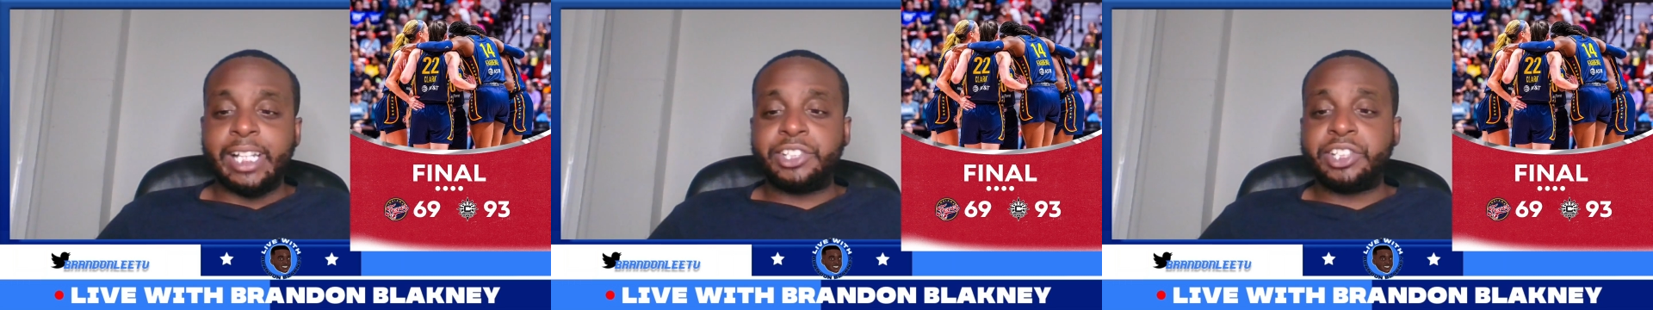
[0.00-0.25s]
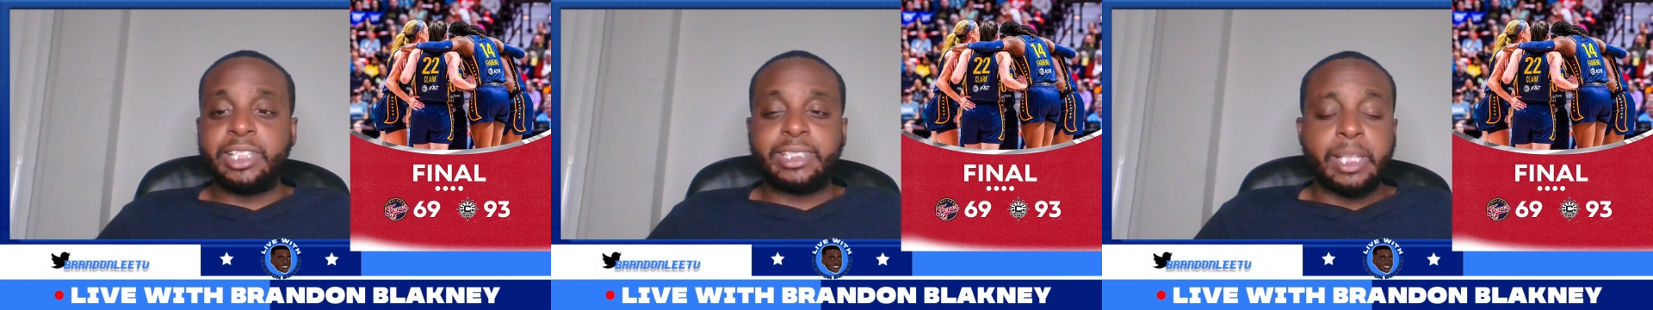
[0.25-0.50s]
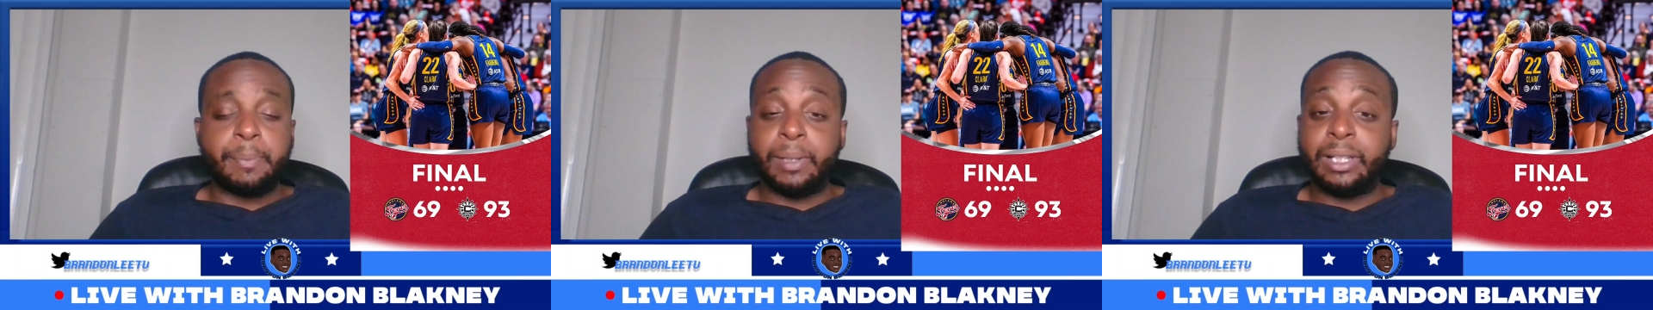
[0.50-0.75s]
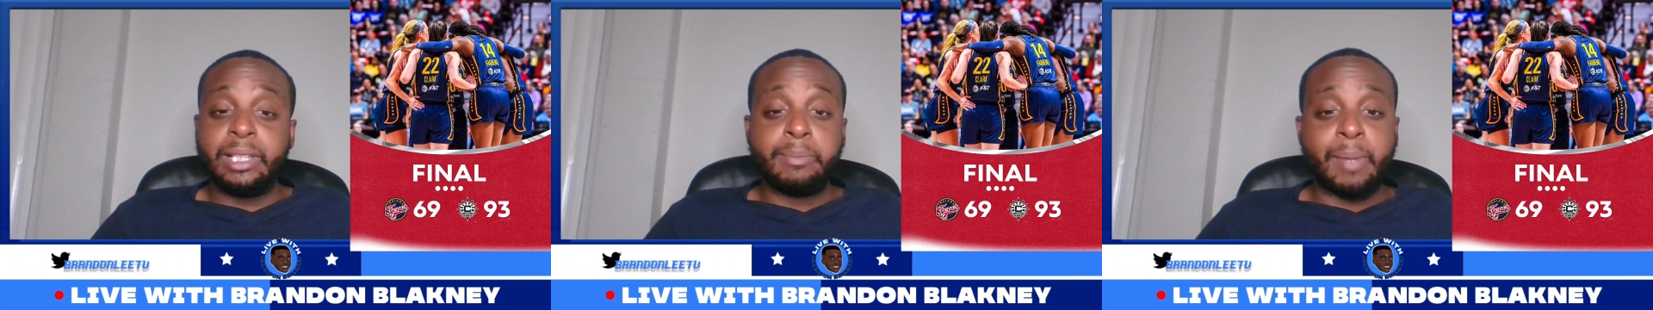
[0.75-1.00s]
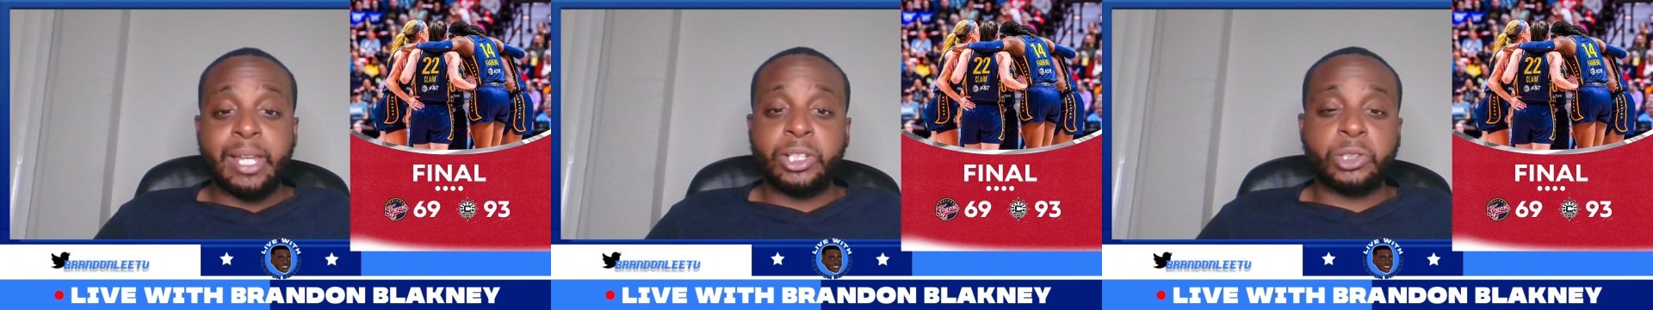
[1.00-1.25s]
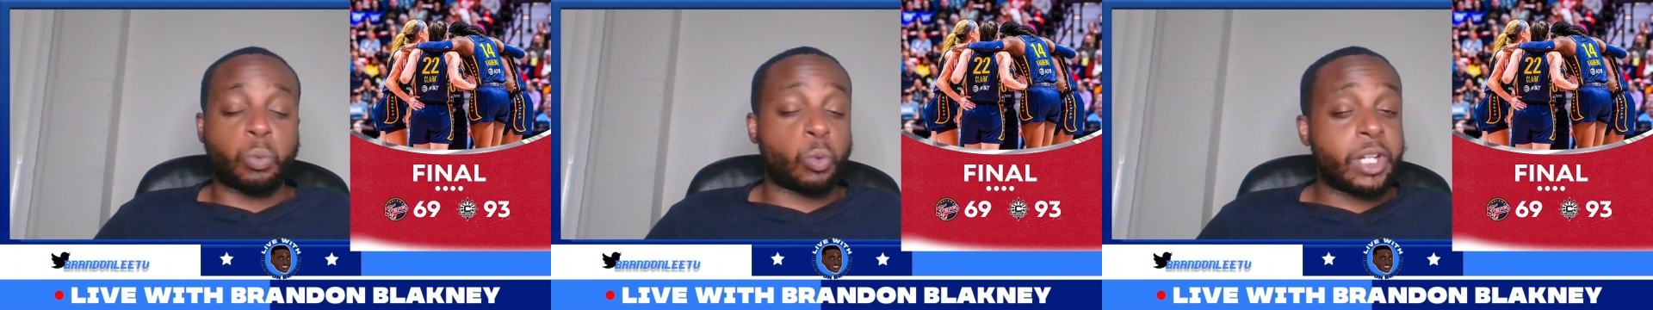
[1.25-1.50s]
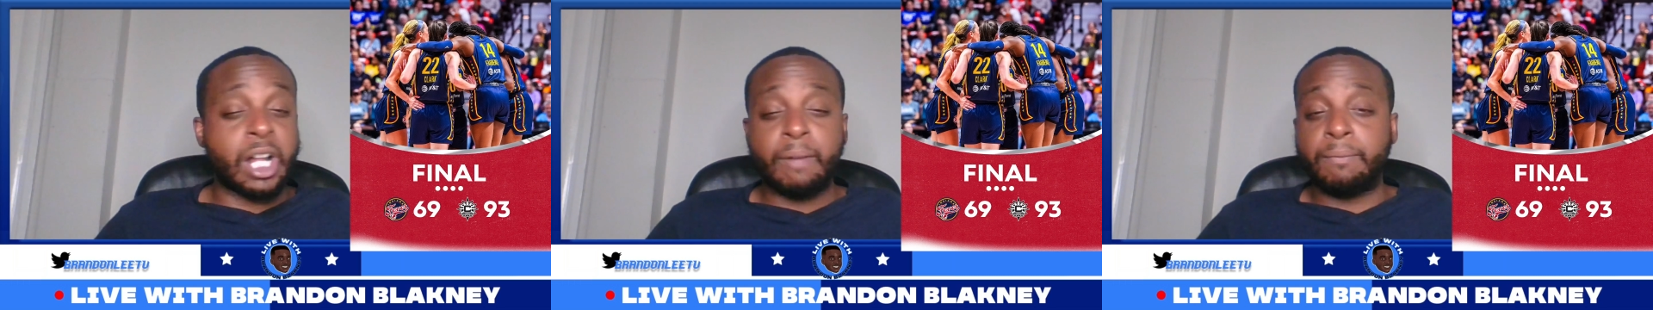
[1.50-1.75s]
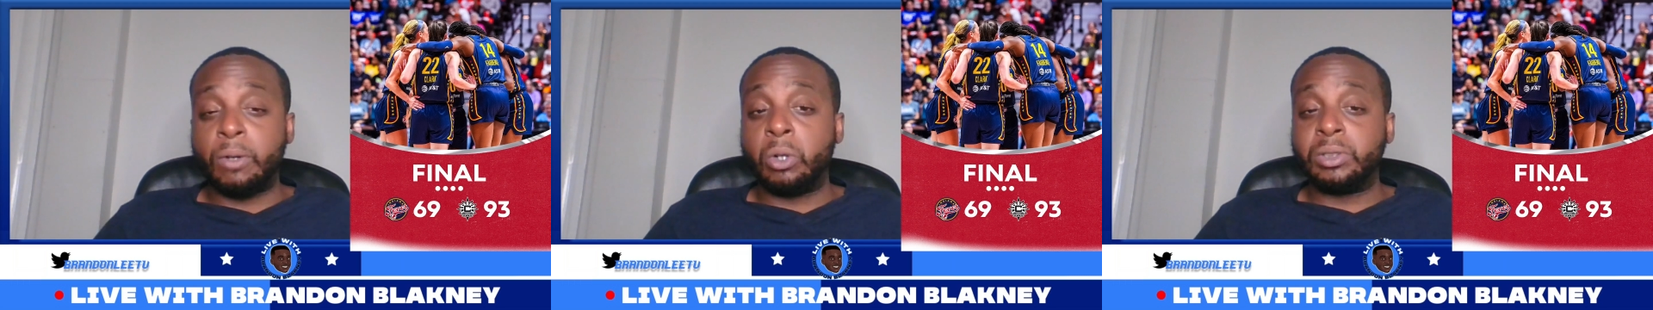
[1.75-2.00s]
that she typically makes were
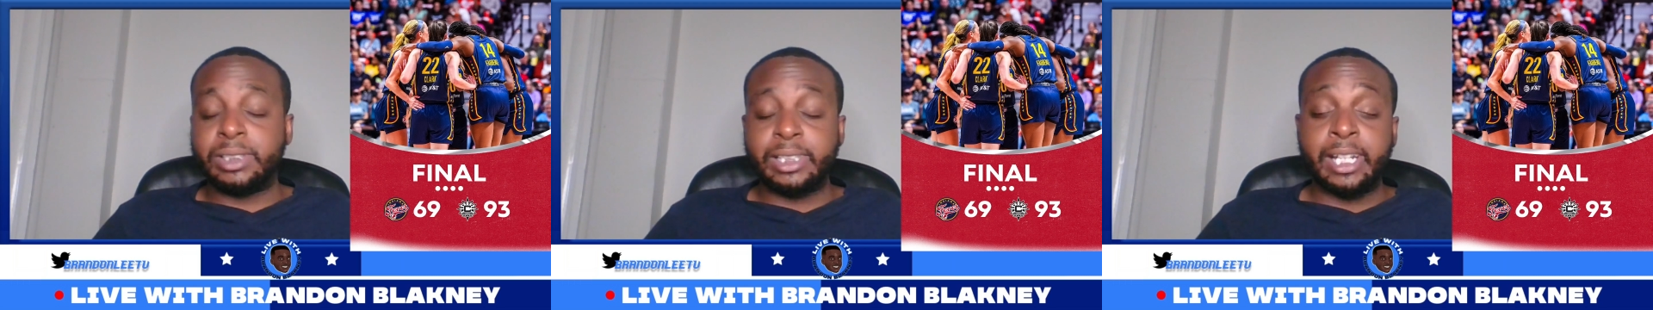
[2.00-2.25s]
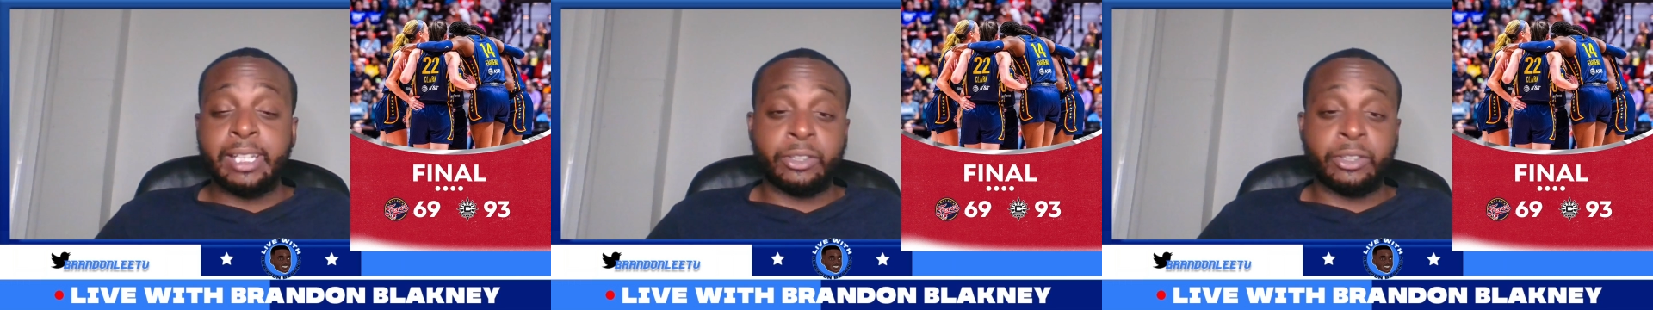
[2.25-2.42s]
not falling today.